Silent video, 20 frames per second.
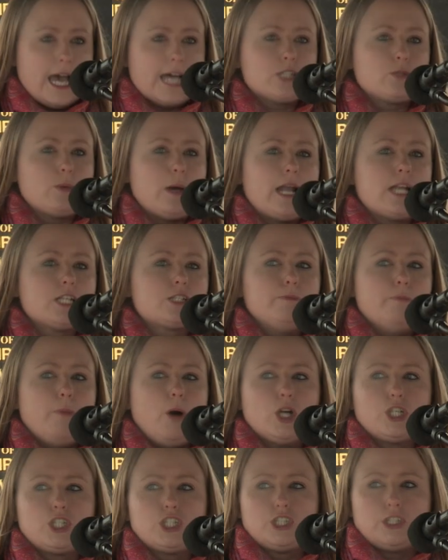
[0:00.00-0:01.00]
as well as
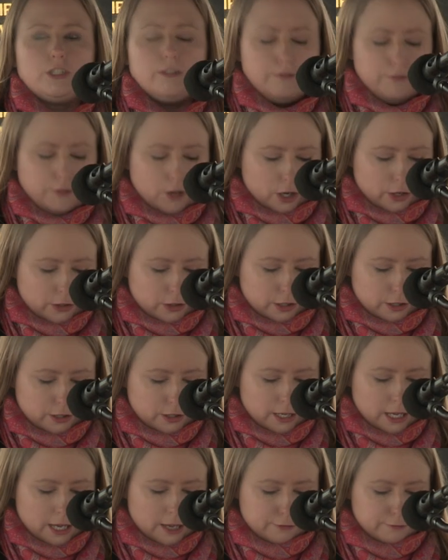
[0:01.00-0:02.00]
much further
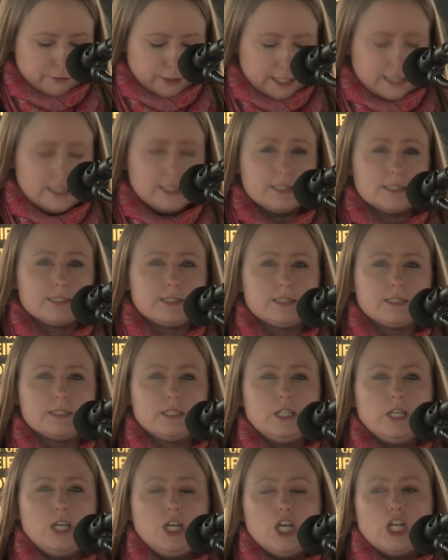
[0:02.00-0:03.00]
afield.
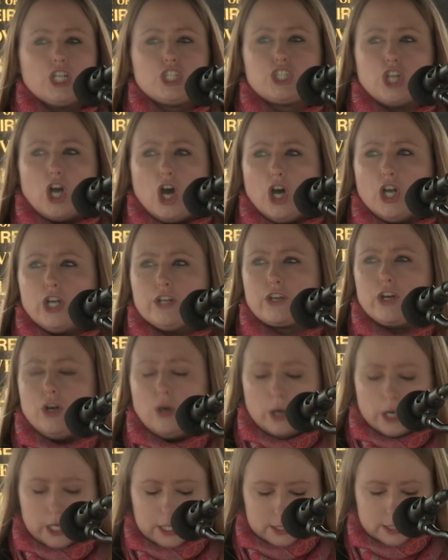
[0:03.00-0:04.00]
Sean, of
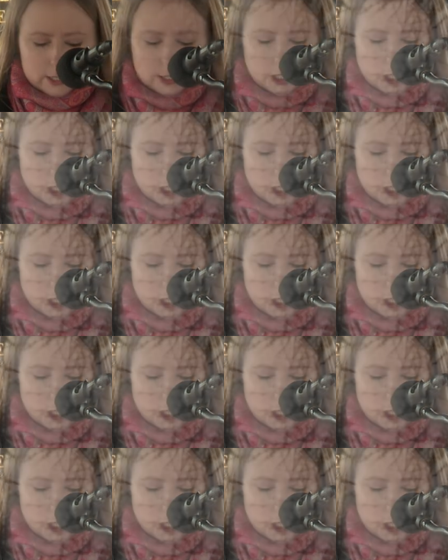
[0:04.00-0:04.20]
course,